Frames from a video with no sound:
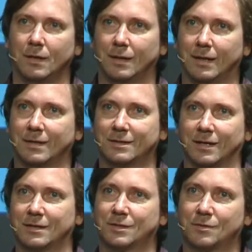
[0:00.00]
Let's
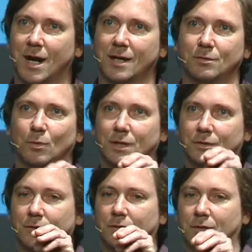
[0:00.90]
extract one
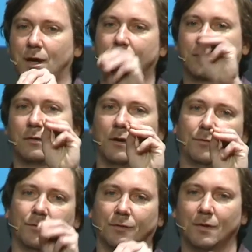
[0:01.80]
character
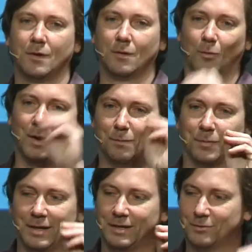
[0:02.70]
from one
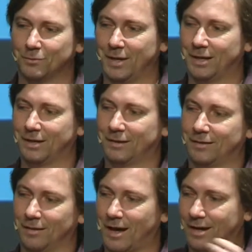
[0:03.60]
place to make
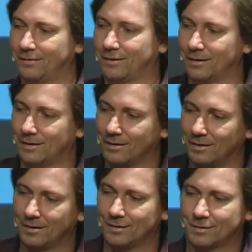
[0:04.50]
it lighter.
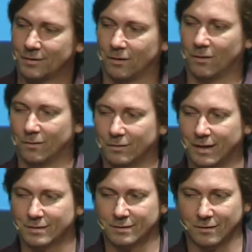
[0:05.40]
So
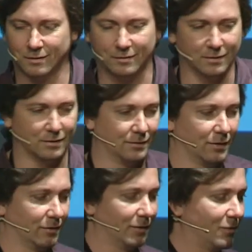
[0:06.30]
that's not the,
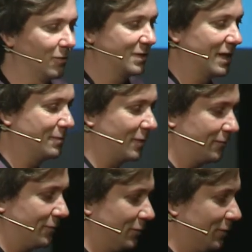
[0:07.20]
the, the, concept
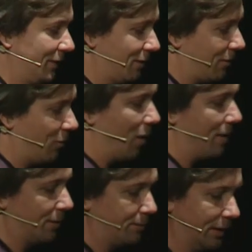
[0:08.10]
of doing
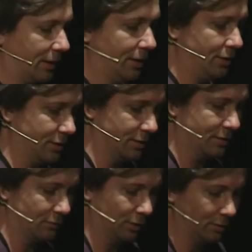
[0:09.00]
web
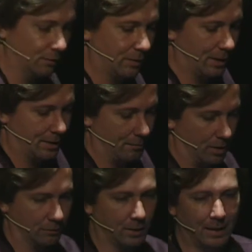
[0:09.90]
applications. We don't care
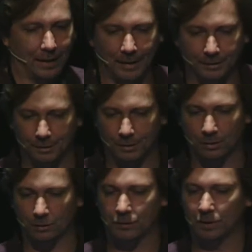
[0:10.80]
about energy
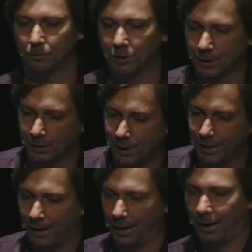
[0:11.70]
consumption
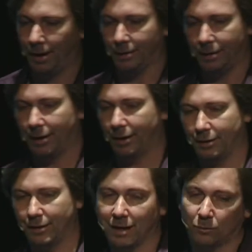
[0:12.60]
and,
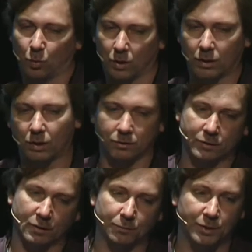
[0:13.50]
and network
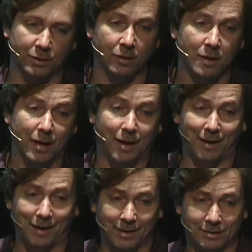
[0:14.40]
consumption
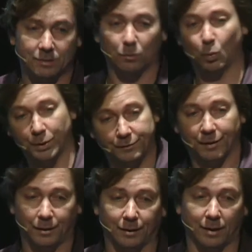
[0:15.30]
as we
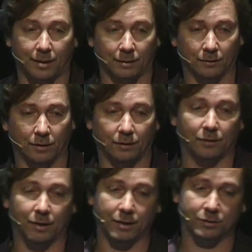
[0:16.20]
take care in the
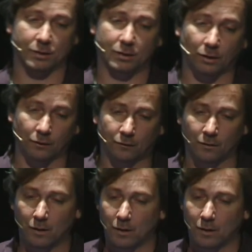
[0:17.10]
Internet of Things.